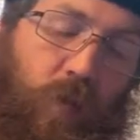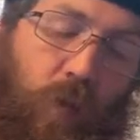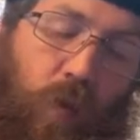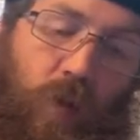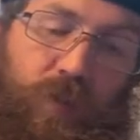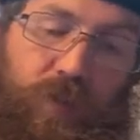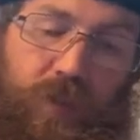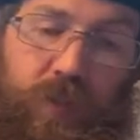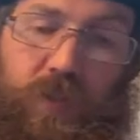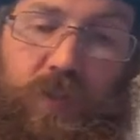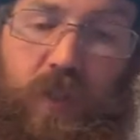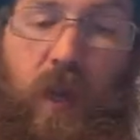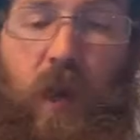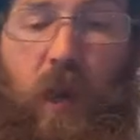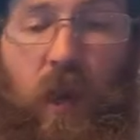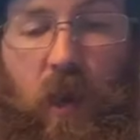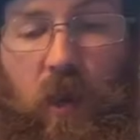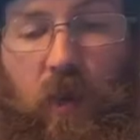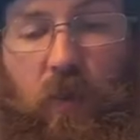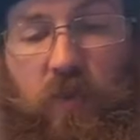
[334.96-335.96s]
gorgeous.
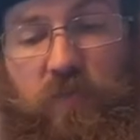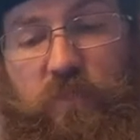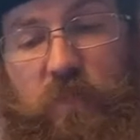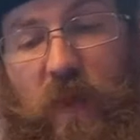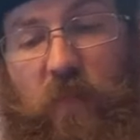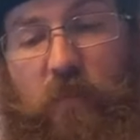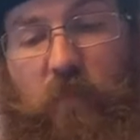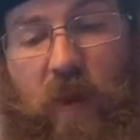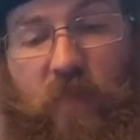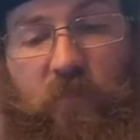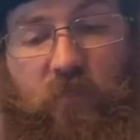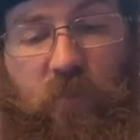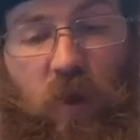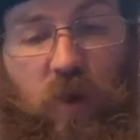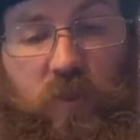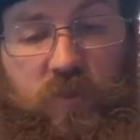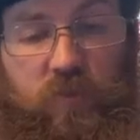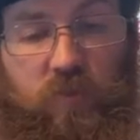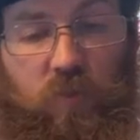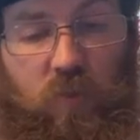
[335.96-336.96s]
It was made by
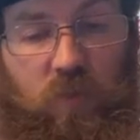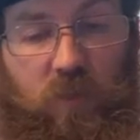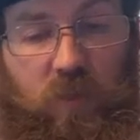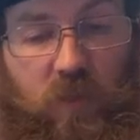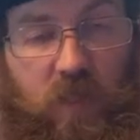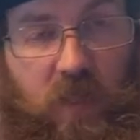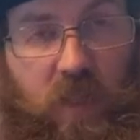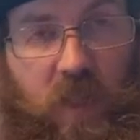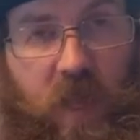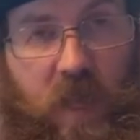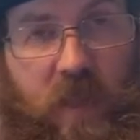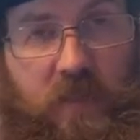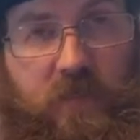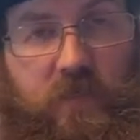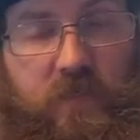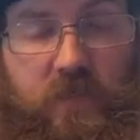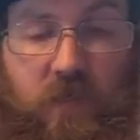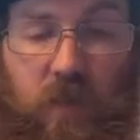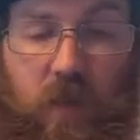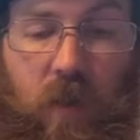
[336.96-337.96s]
Faustoria
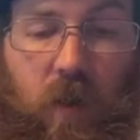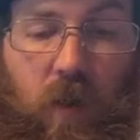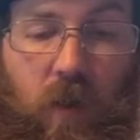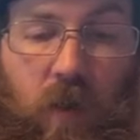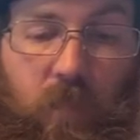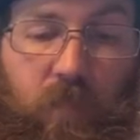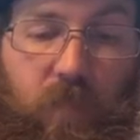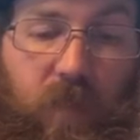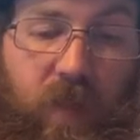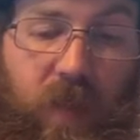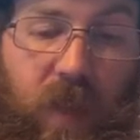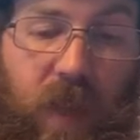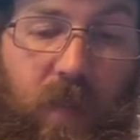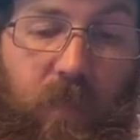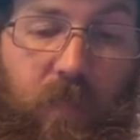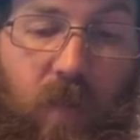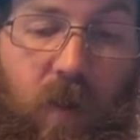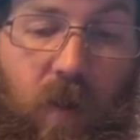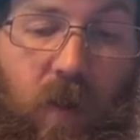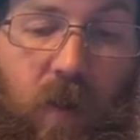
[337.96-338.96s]
Glass. The
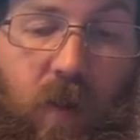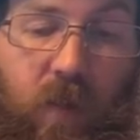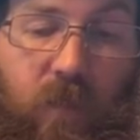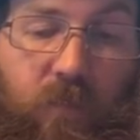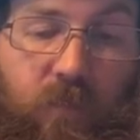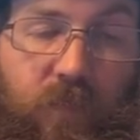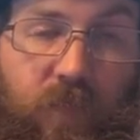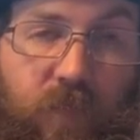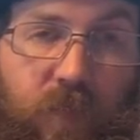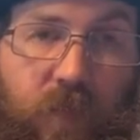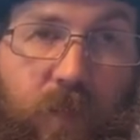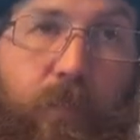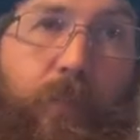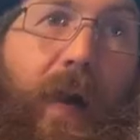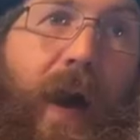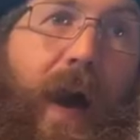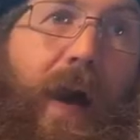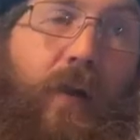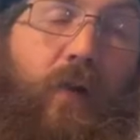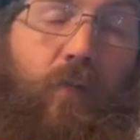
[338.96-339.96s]
name of the
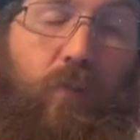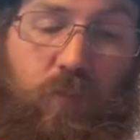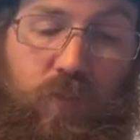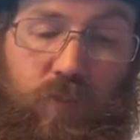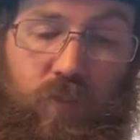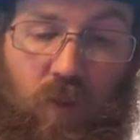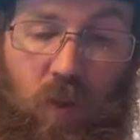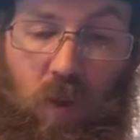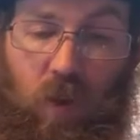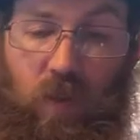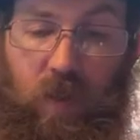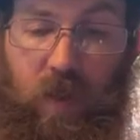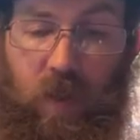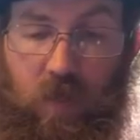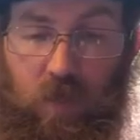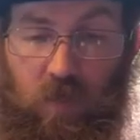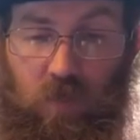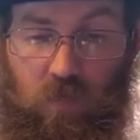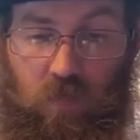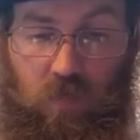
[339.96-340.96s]
pattern was called
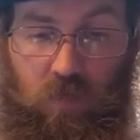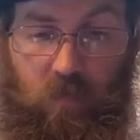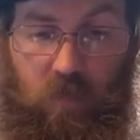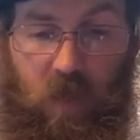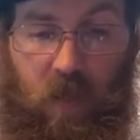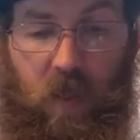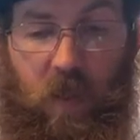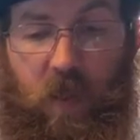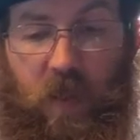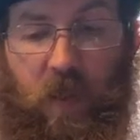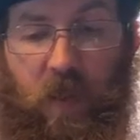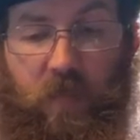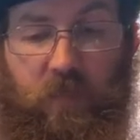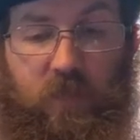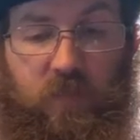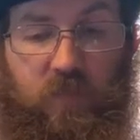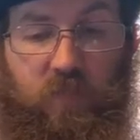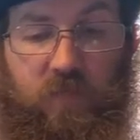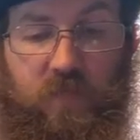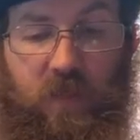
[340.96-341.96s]
Heirloom,
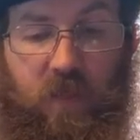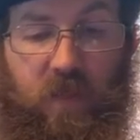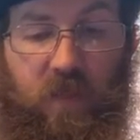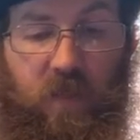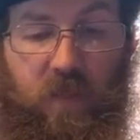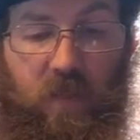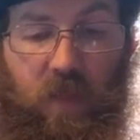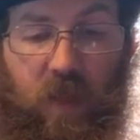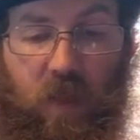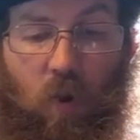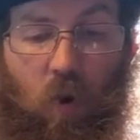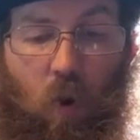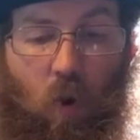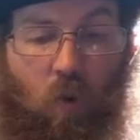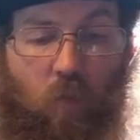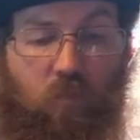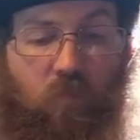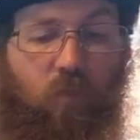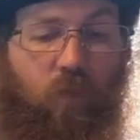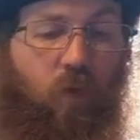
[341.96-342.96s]
and this was a like
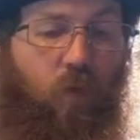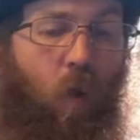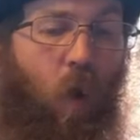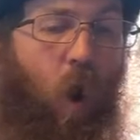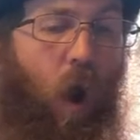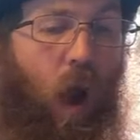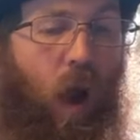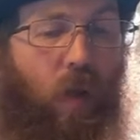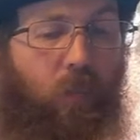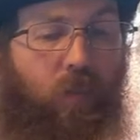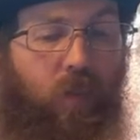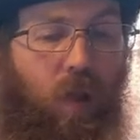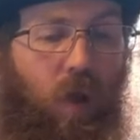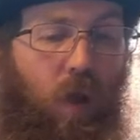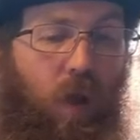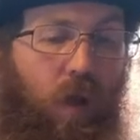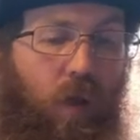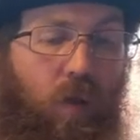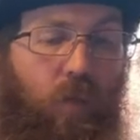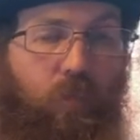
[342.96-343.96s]
oval
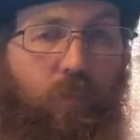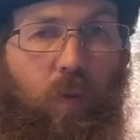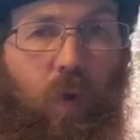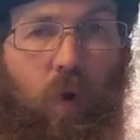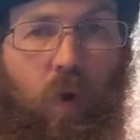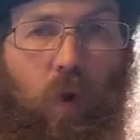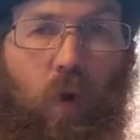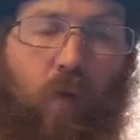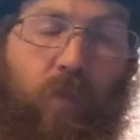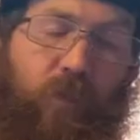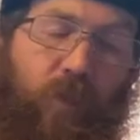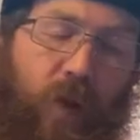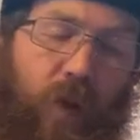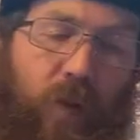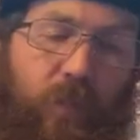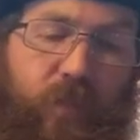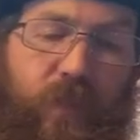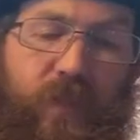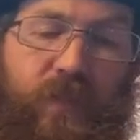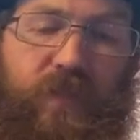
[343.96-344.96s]
oblong bowl,
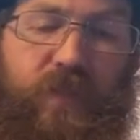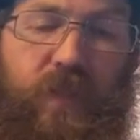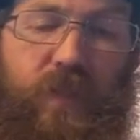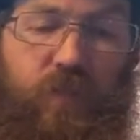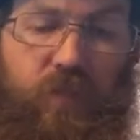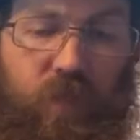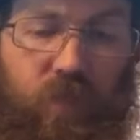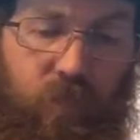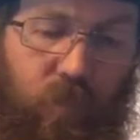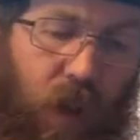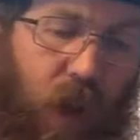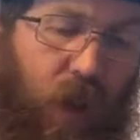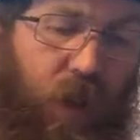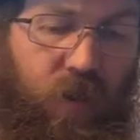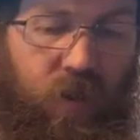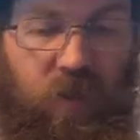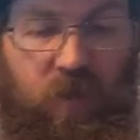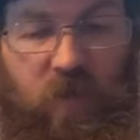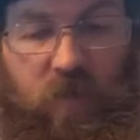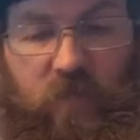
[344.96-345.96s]
very mid-century
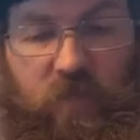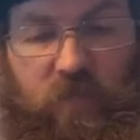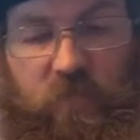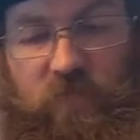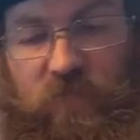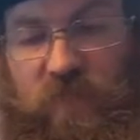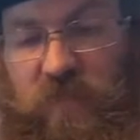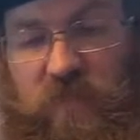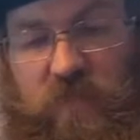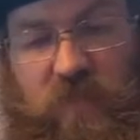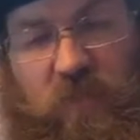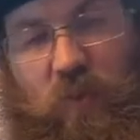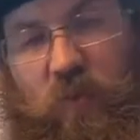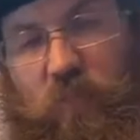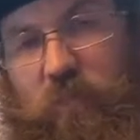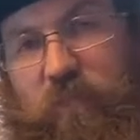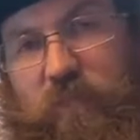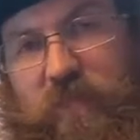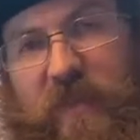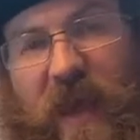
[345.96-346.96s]
modern, was a
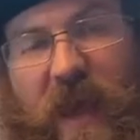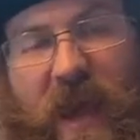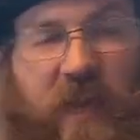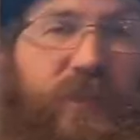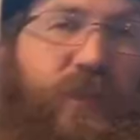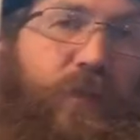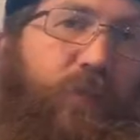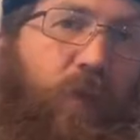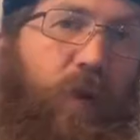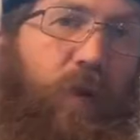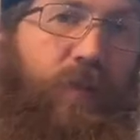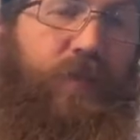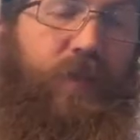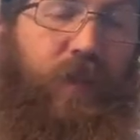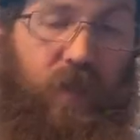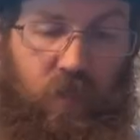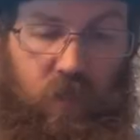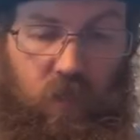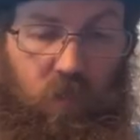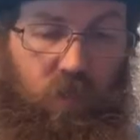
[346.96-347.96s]
little dash of Art
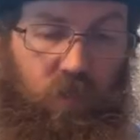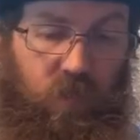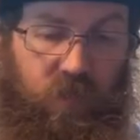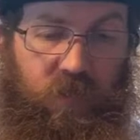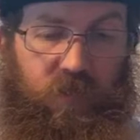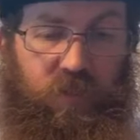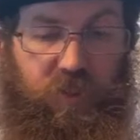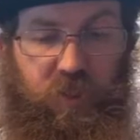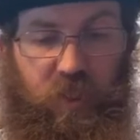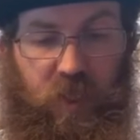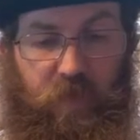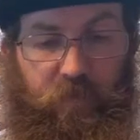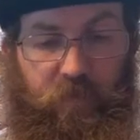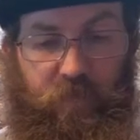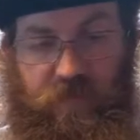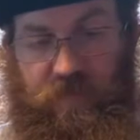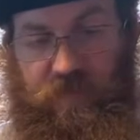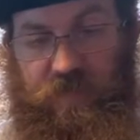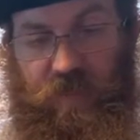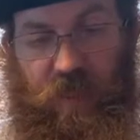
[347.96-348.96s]
Deco in the shape
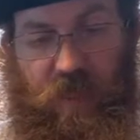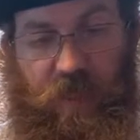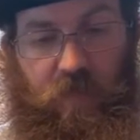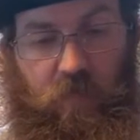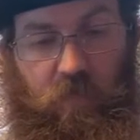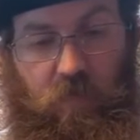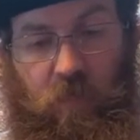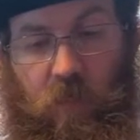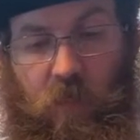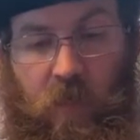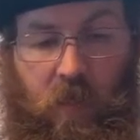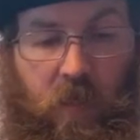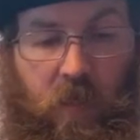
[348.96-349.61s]
and style.